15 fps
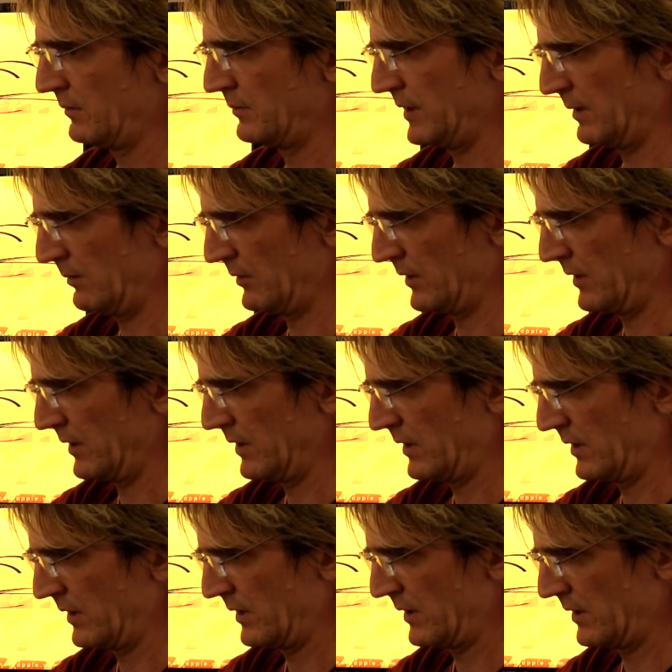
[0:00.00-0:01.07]
you'll be able to
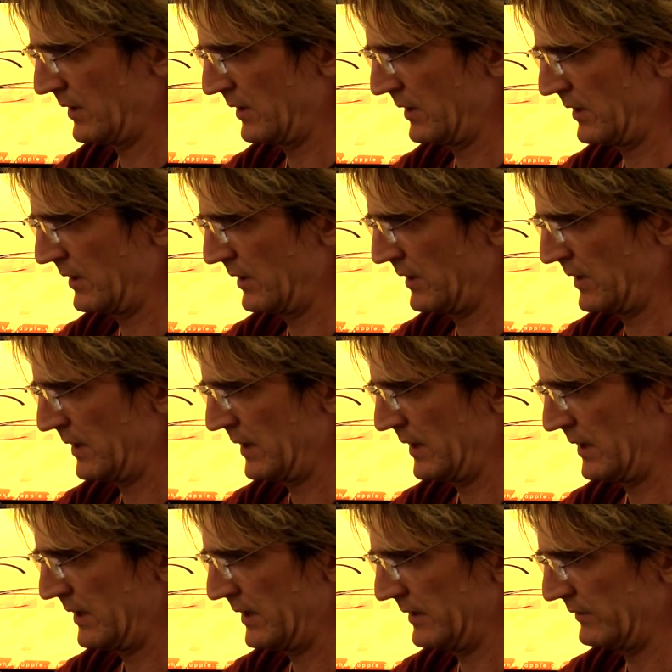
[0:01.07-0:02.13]

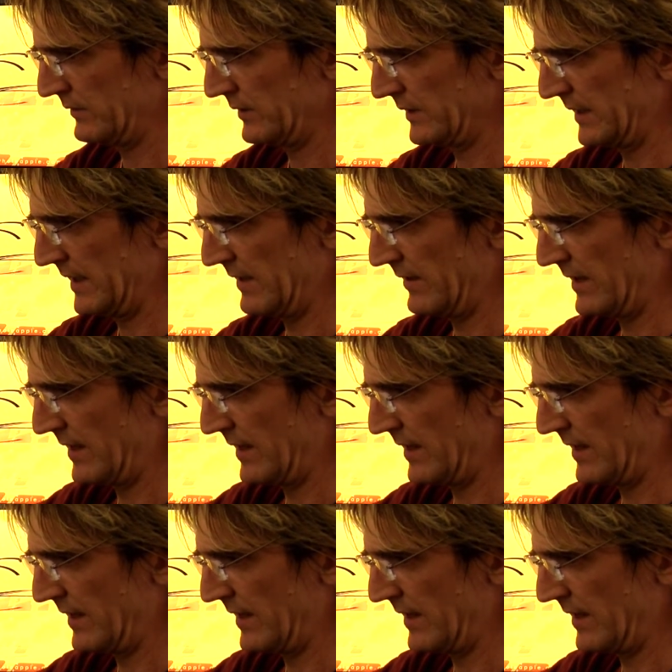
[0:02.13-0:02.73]
easily get